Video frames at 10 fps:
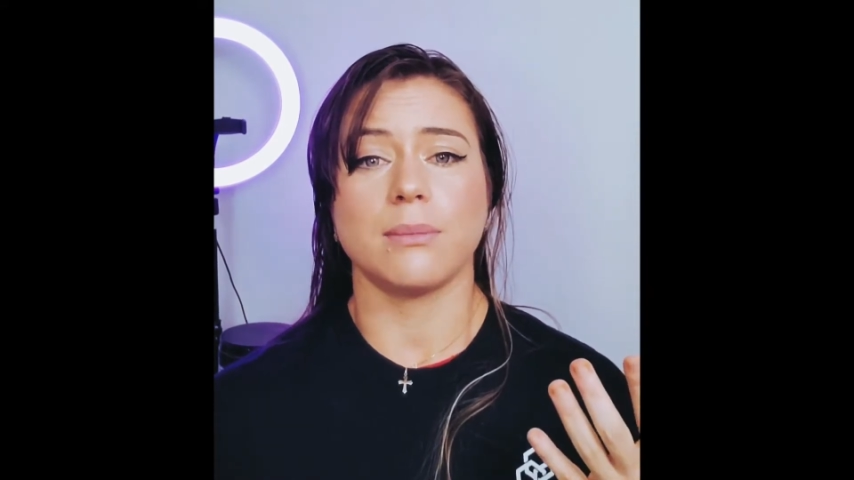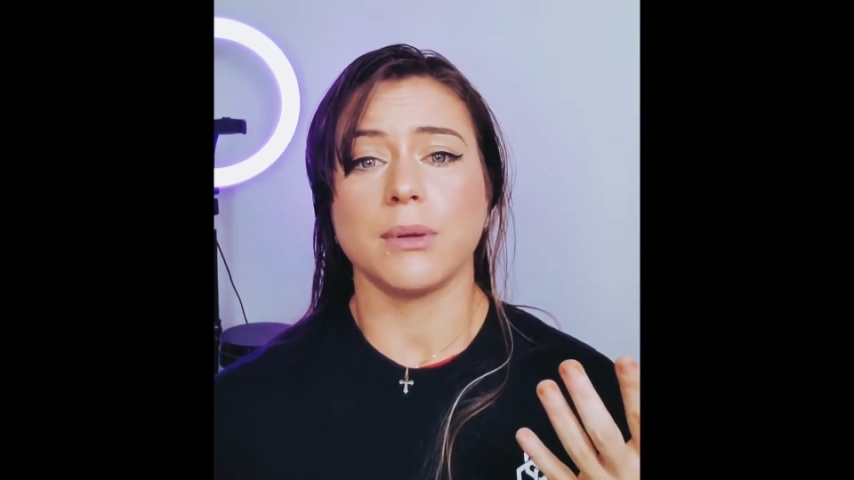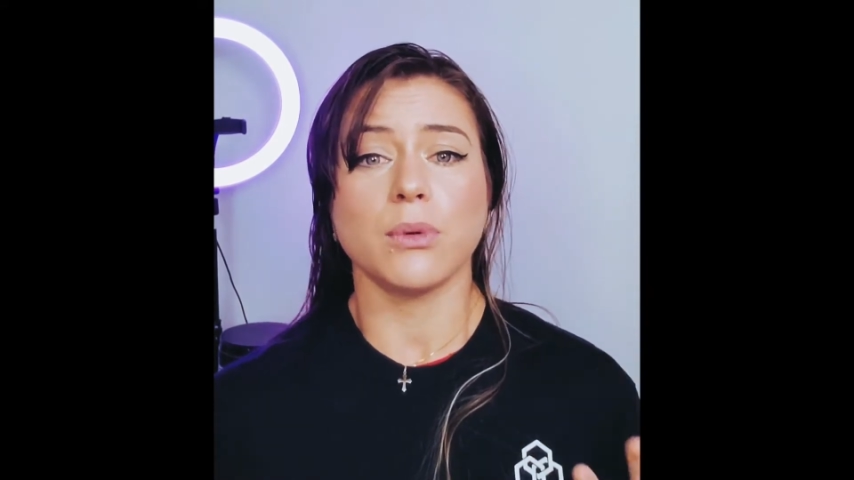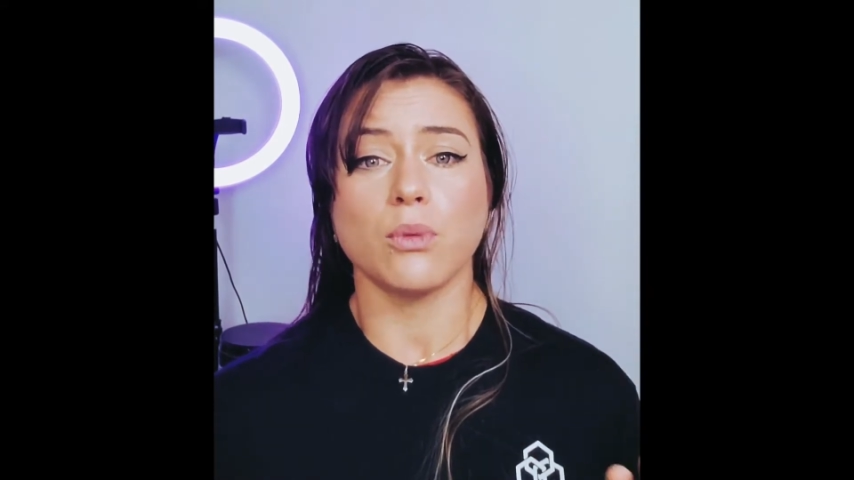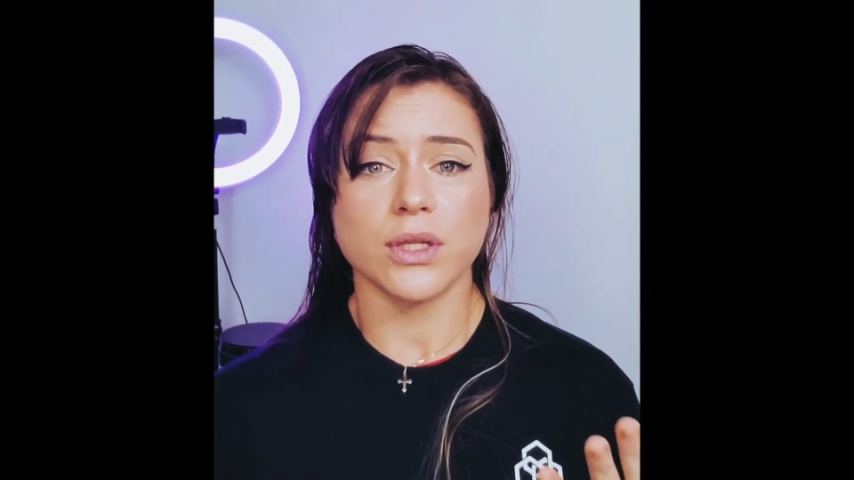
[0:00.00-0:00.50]

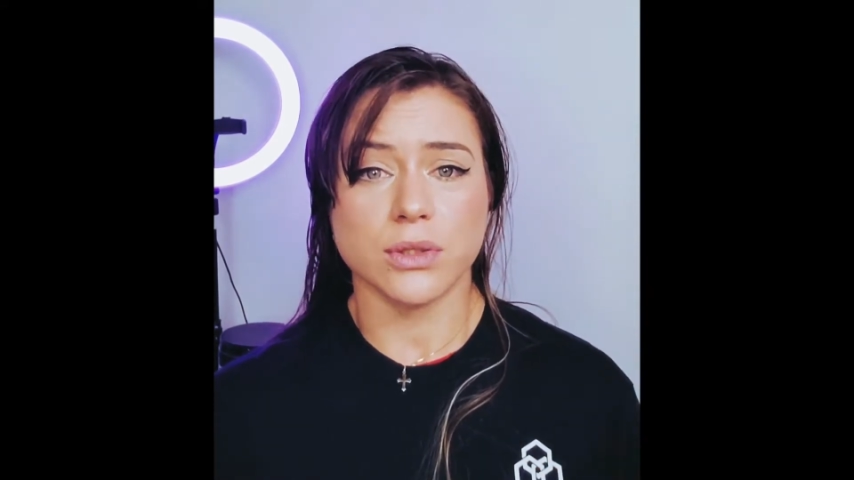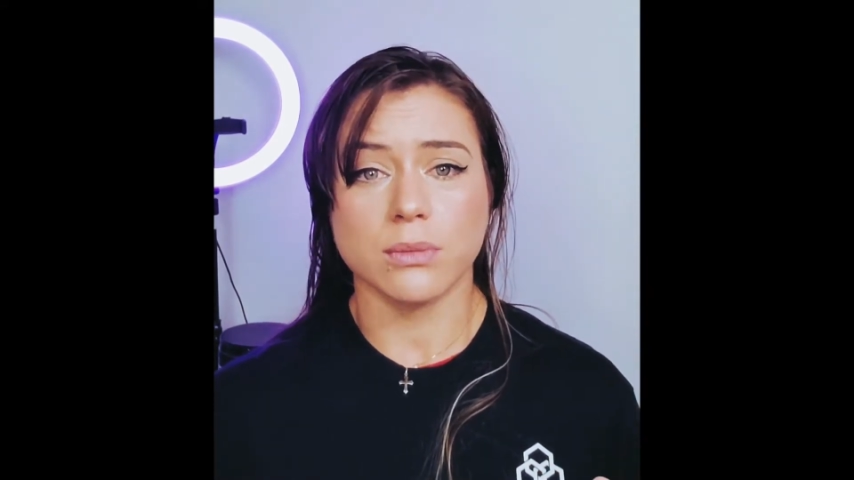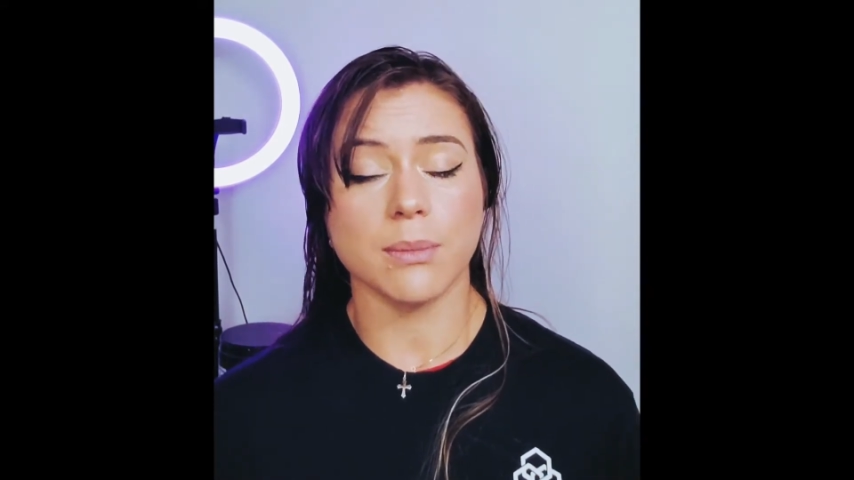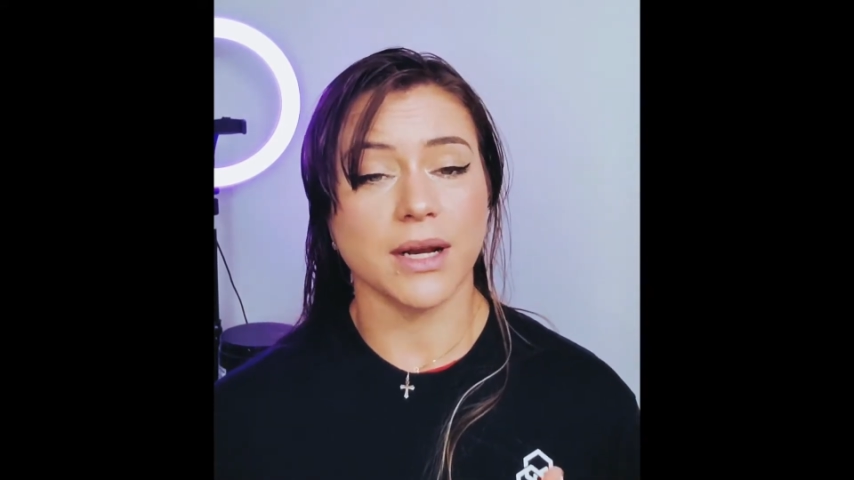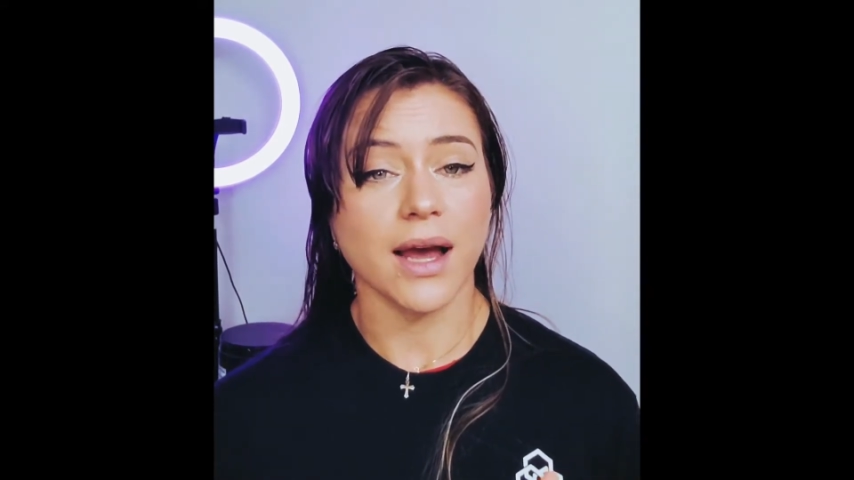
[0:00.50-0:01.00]
people want to
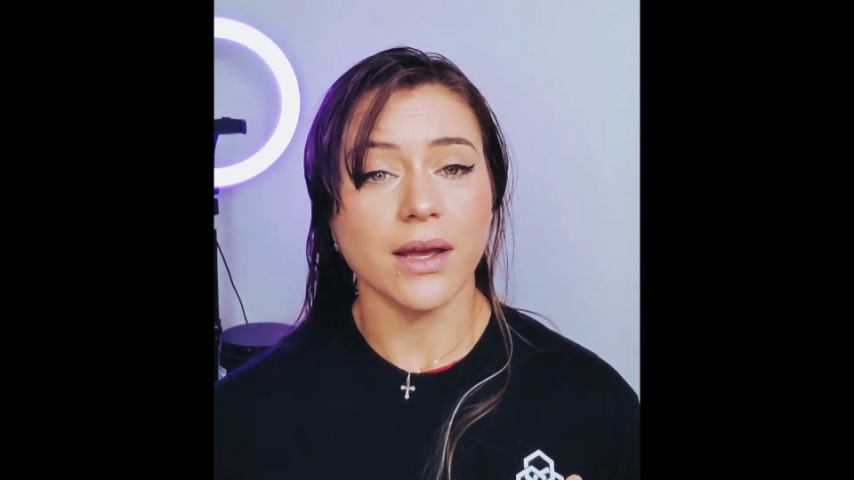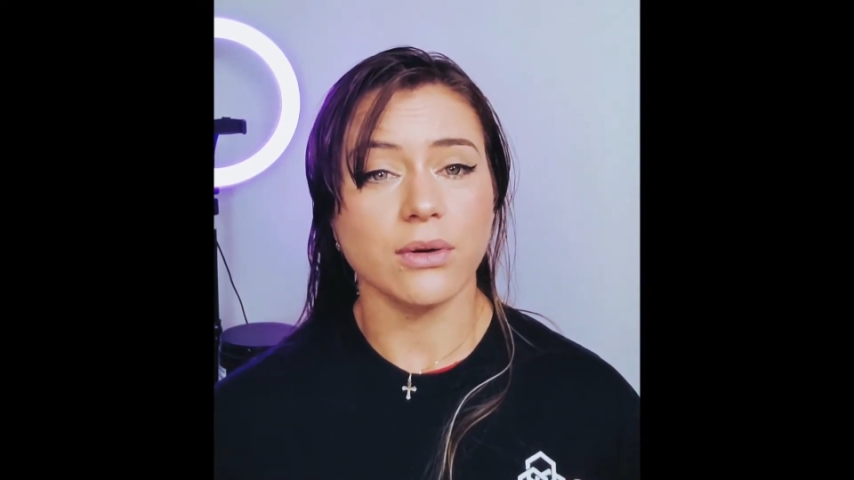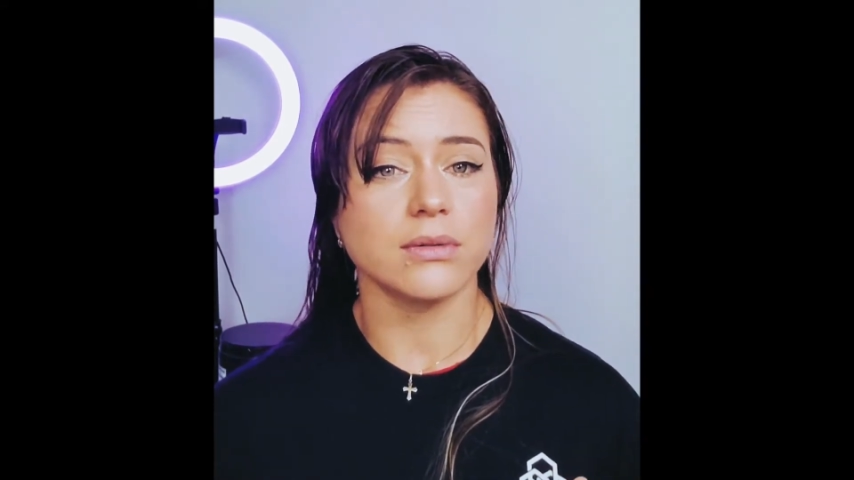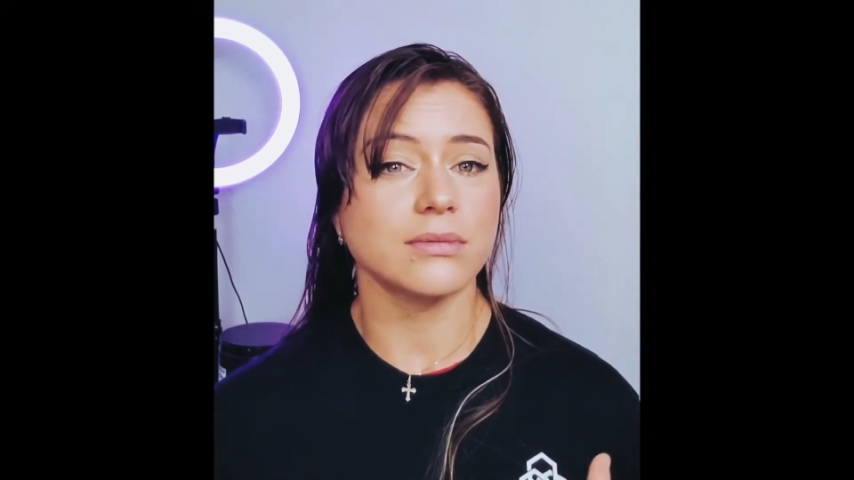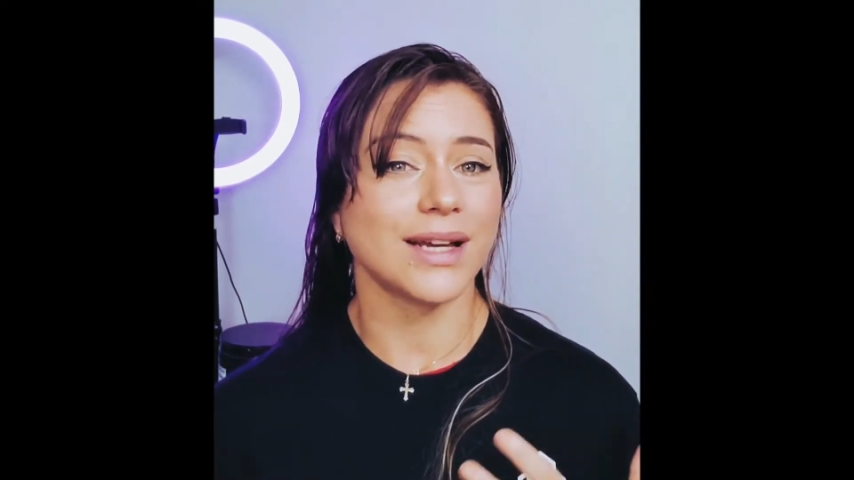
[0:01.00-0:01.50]
keep an eye
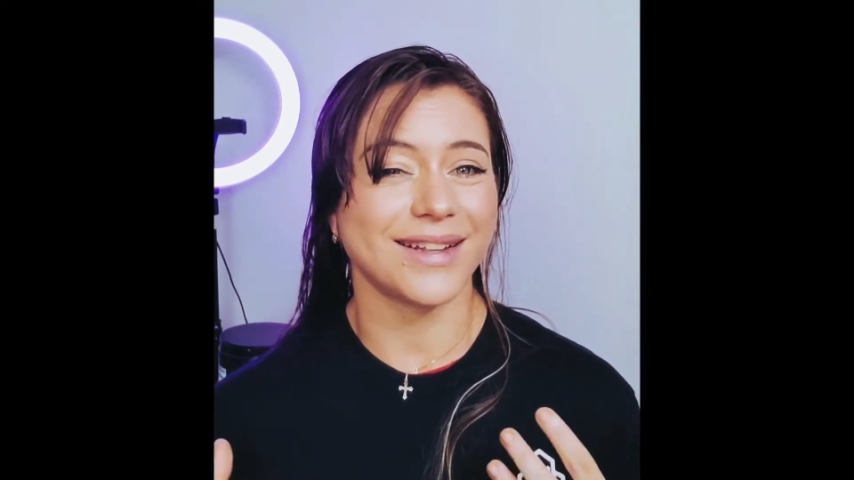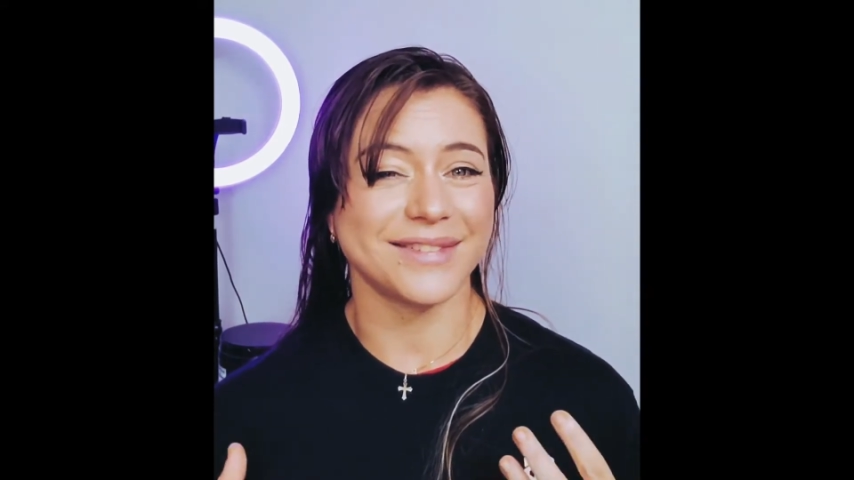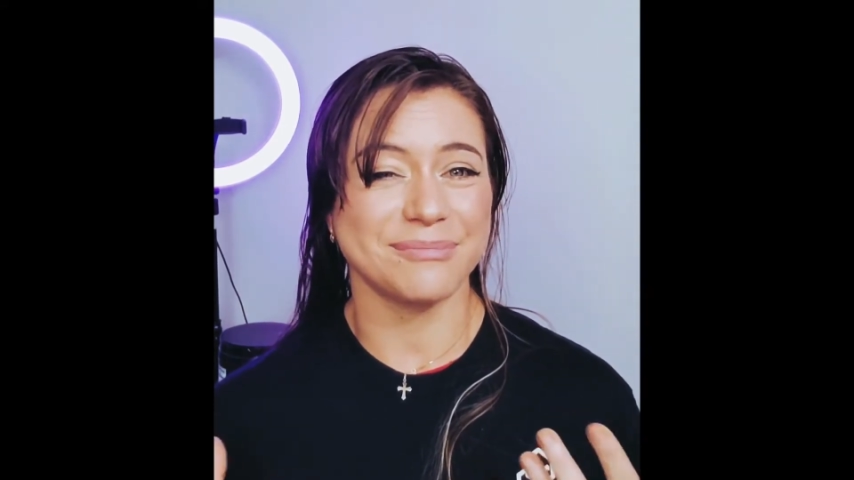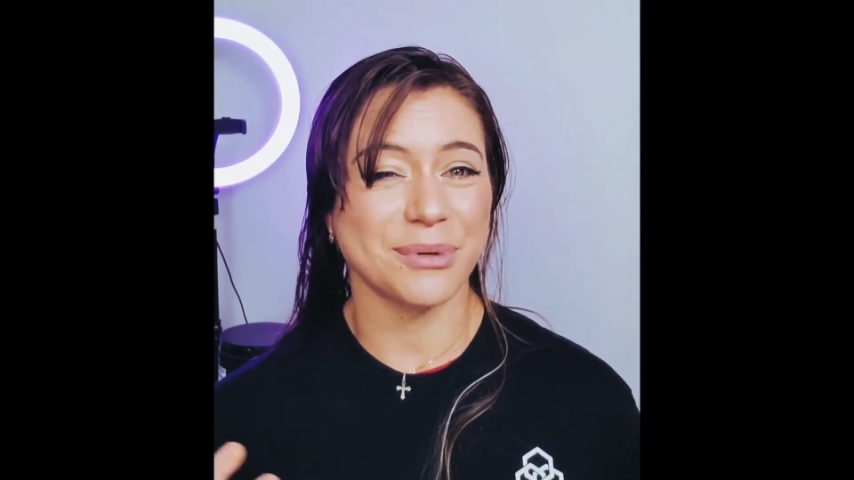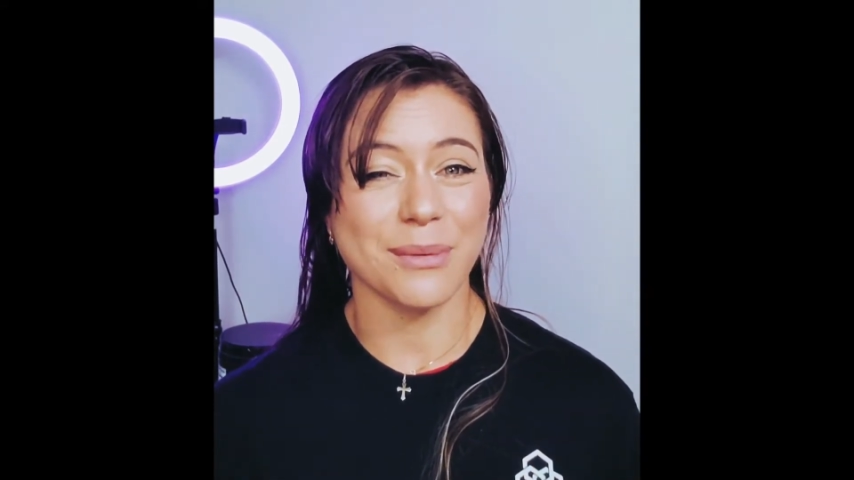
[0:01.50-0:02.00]
on and
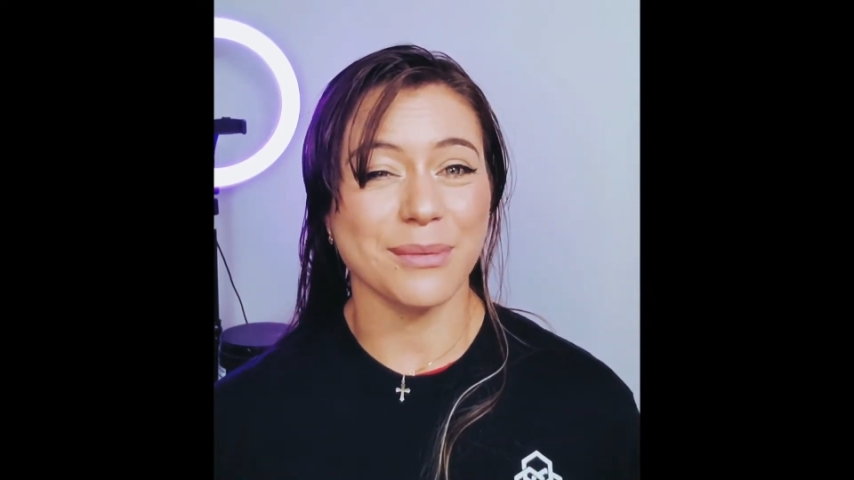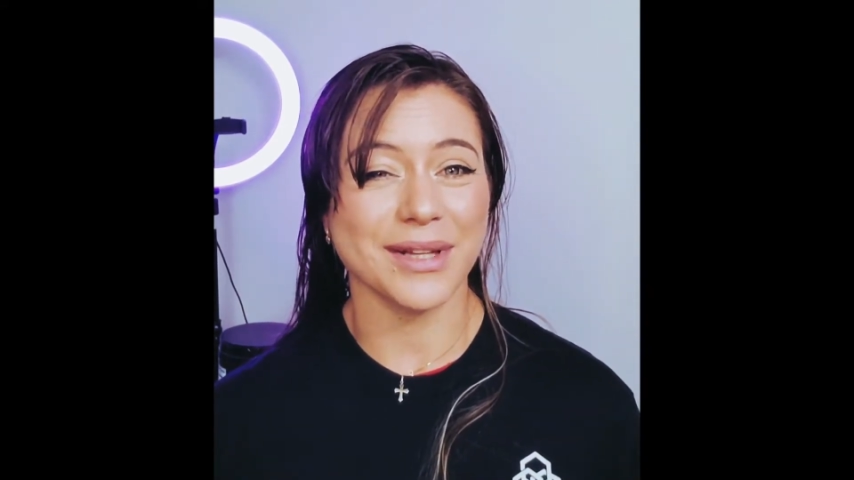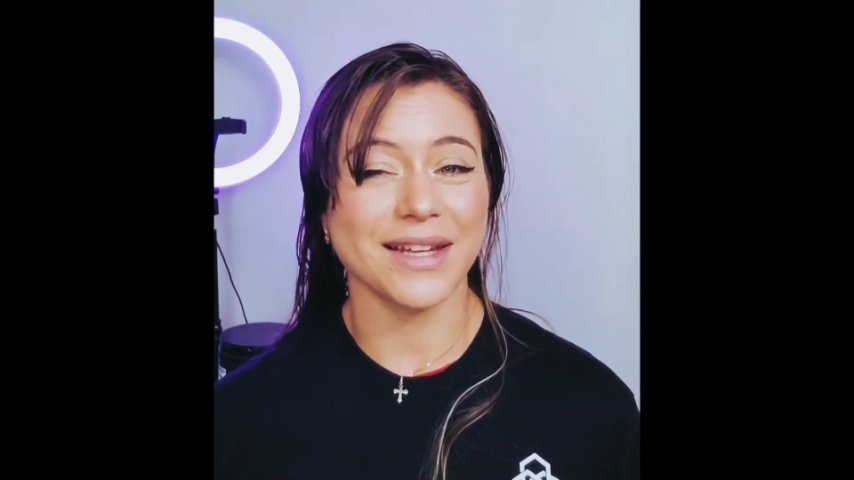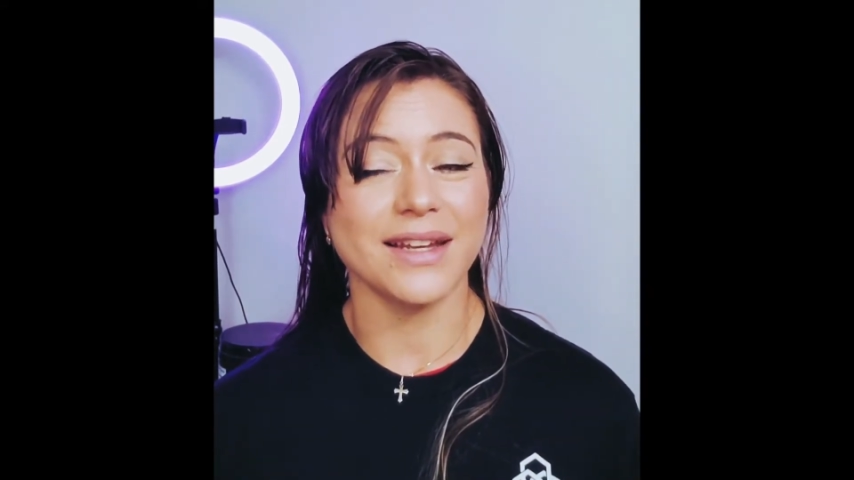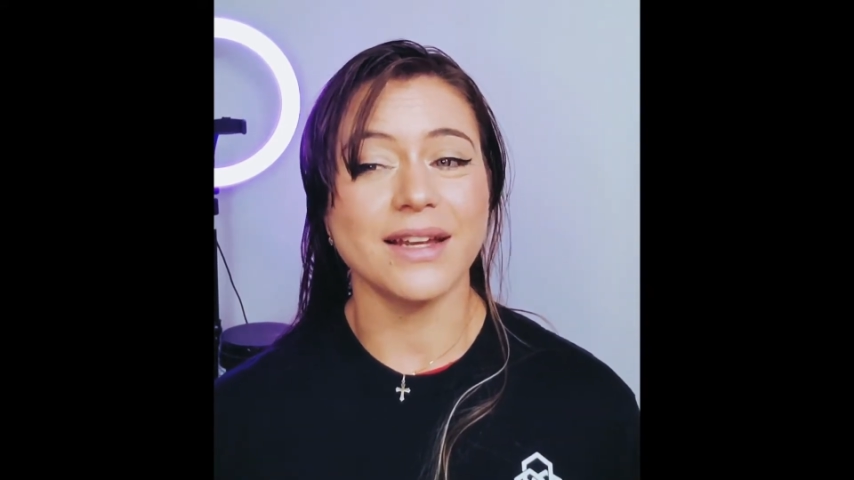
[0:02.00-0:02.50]
probably